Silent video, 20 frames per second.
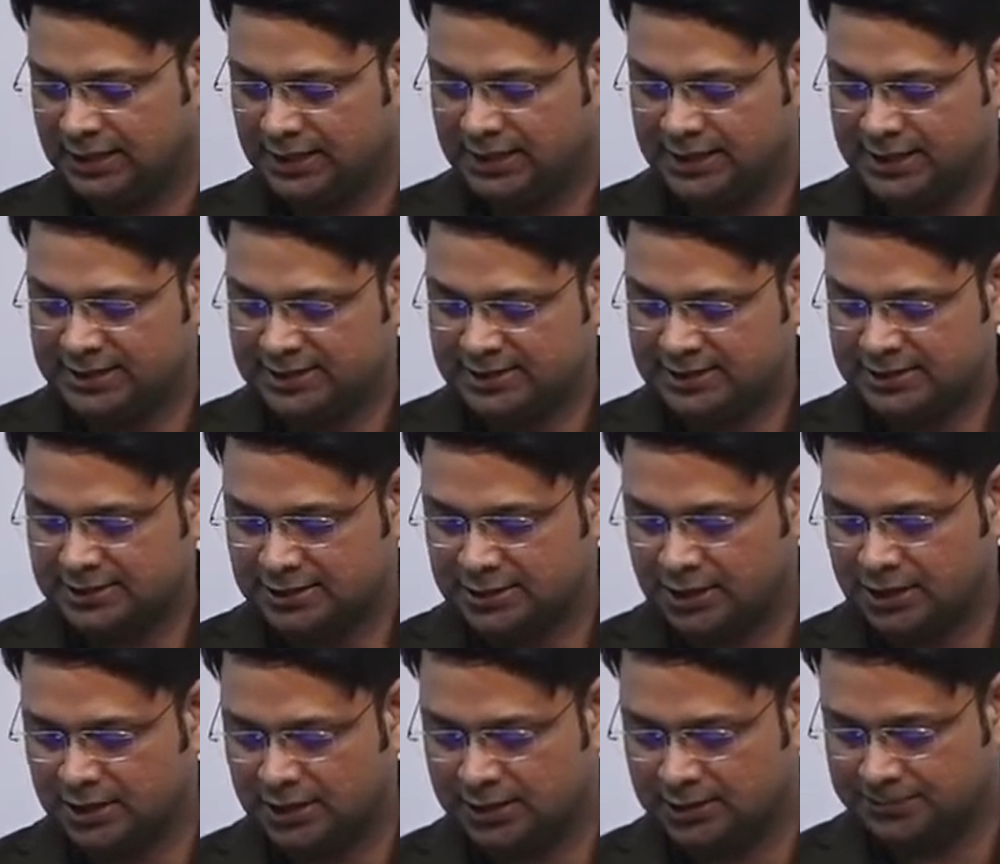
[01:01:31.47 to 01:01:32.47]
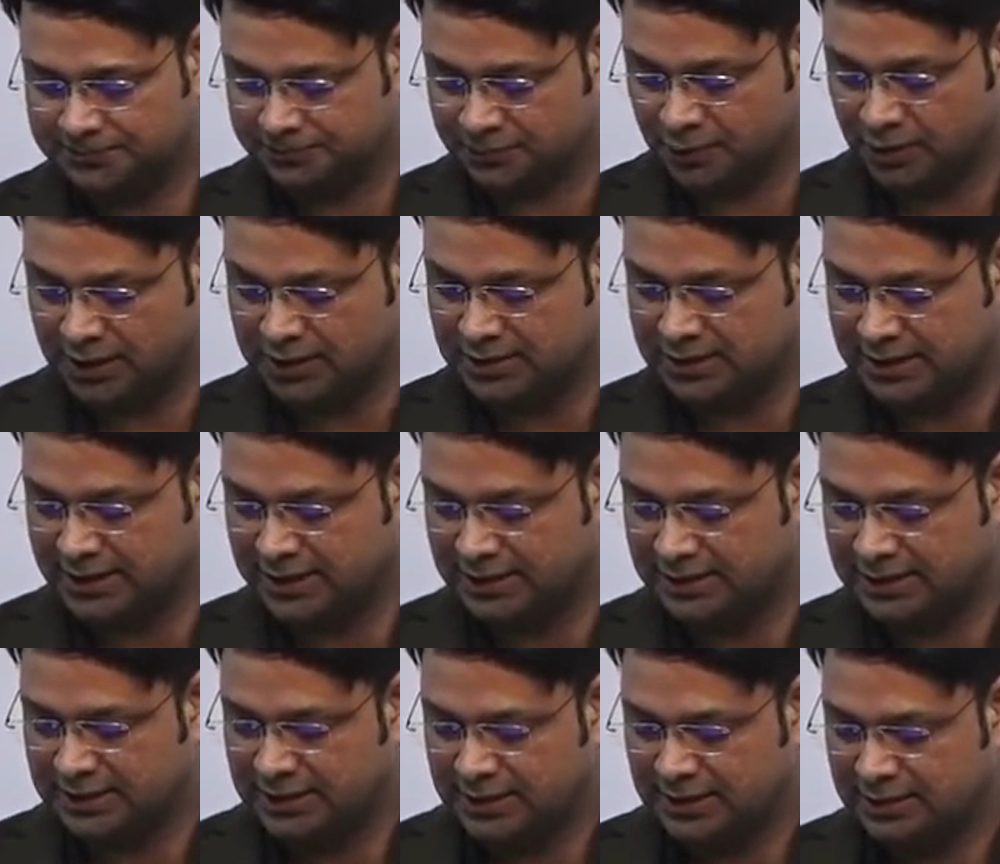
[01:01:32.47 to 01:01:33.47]
It is you can
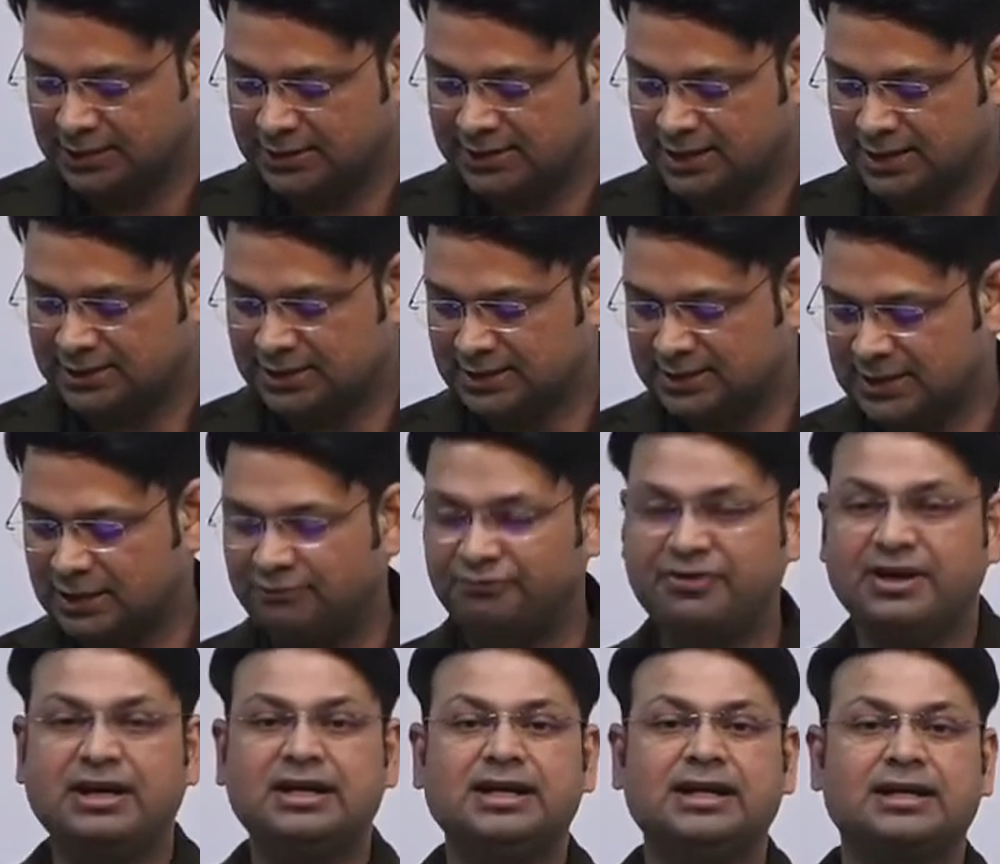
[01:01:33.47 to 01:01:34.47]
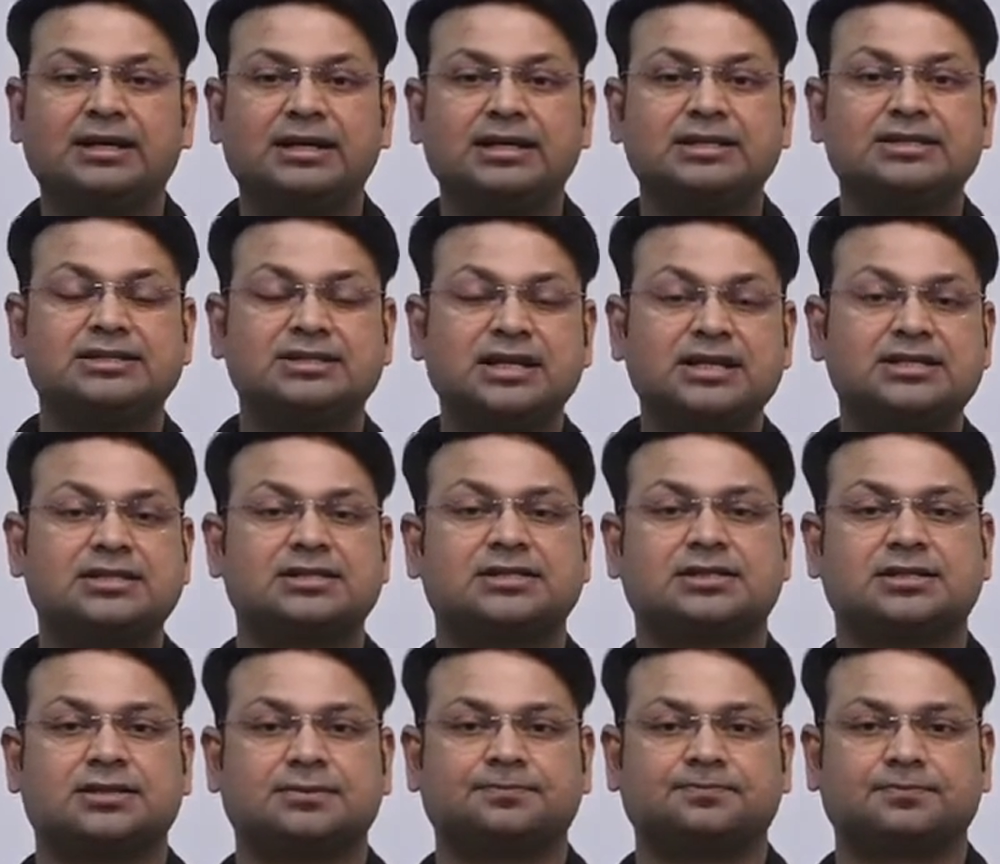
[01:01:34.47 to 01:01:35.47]
say, the success and failure is
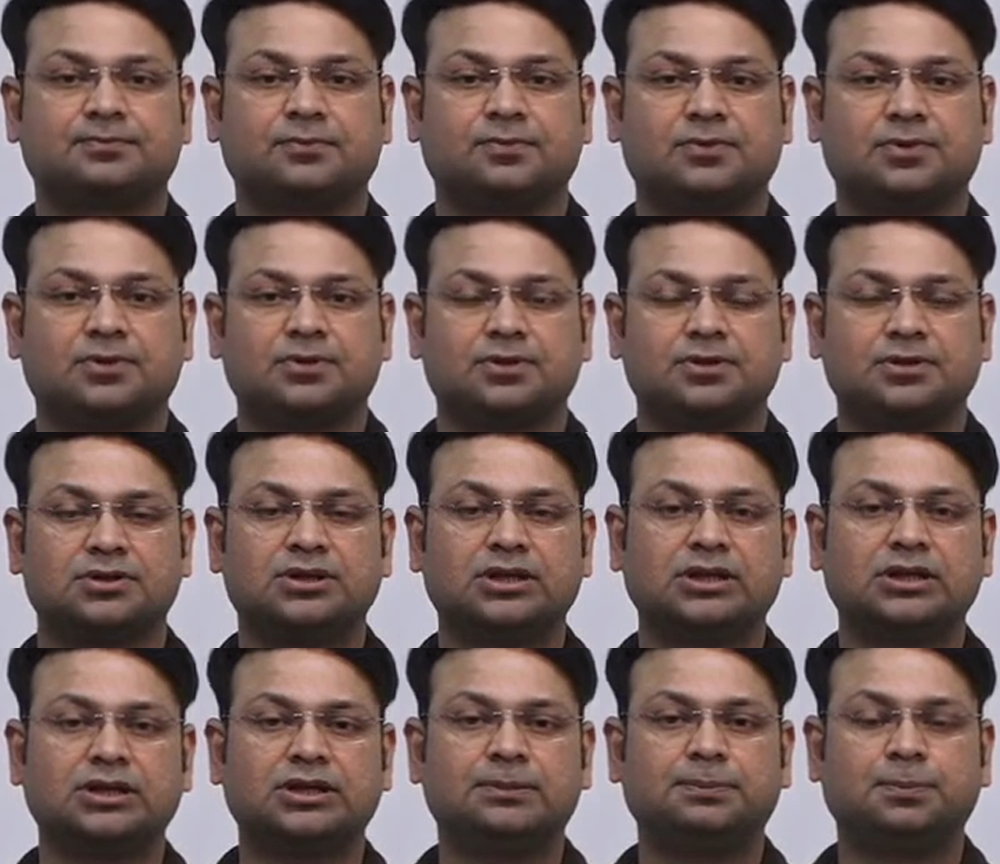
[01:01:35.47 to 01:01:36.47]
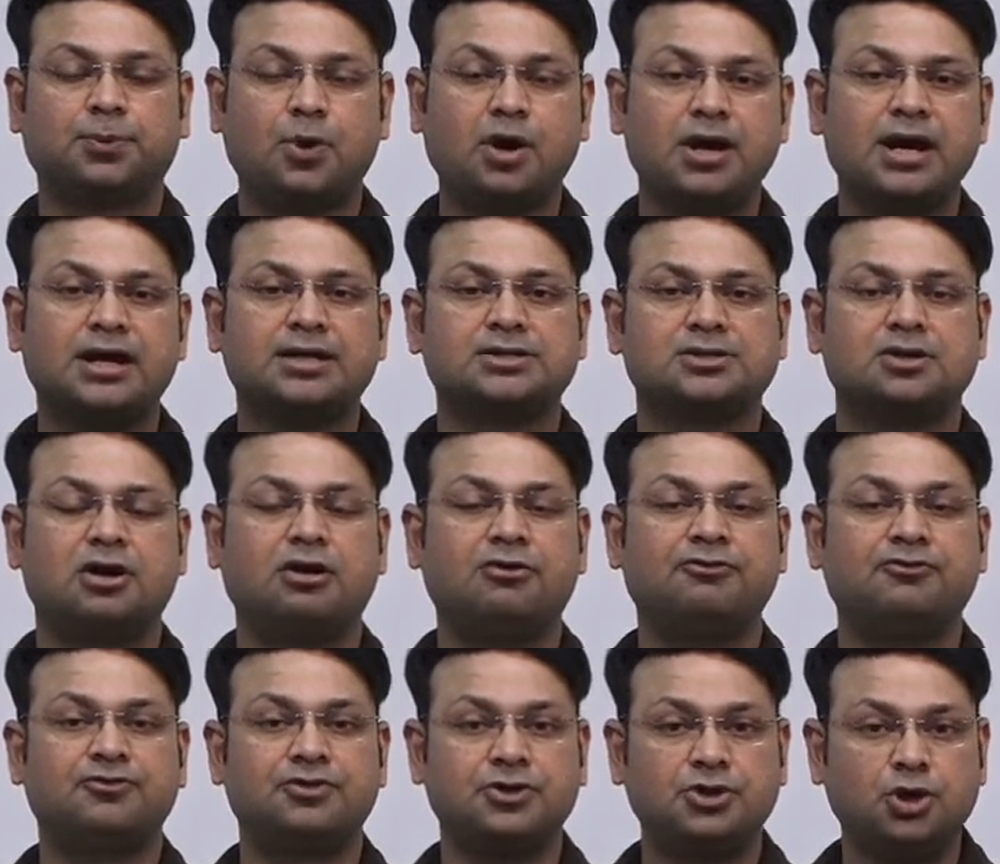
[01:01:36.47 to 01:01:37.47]
just the products
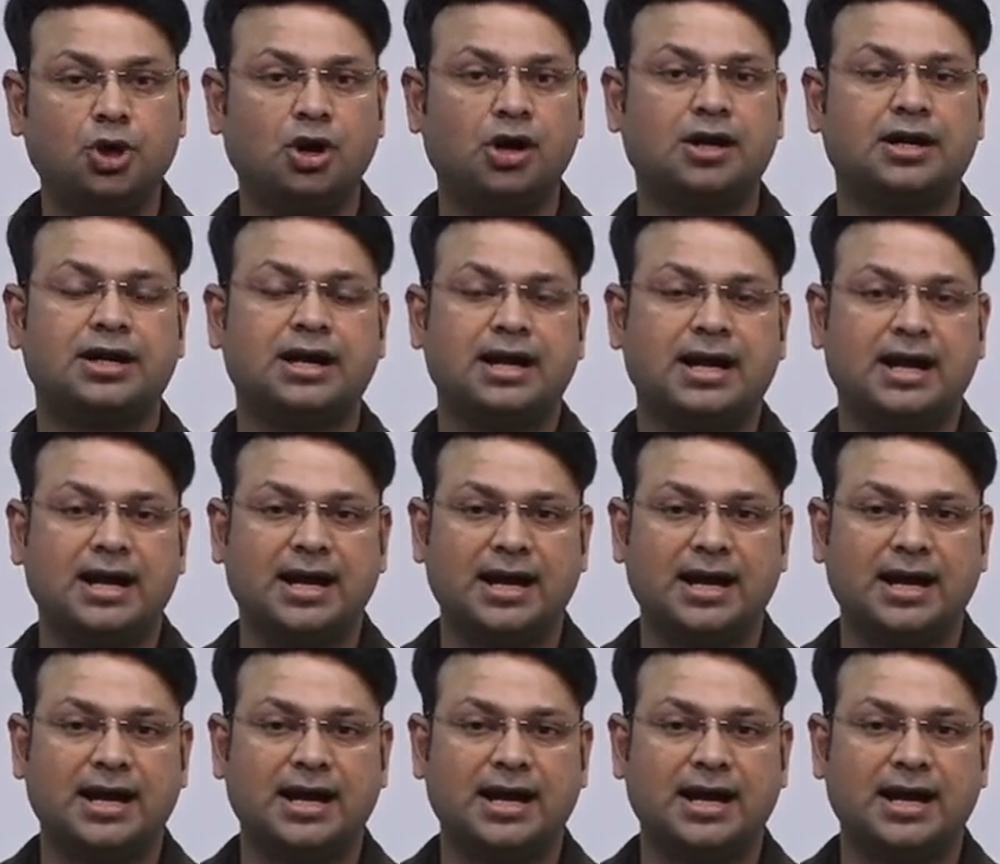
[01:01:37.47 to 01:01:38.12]
of your